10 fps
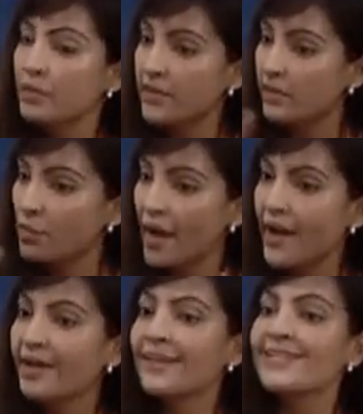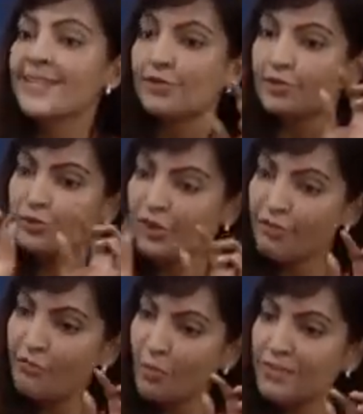Either way, it takes you to a little
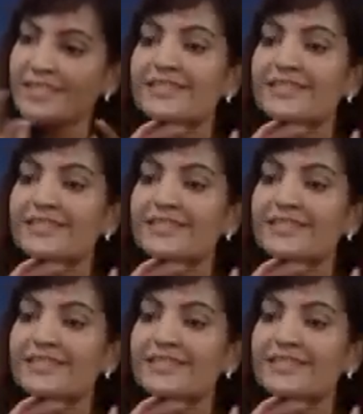form which says,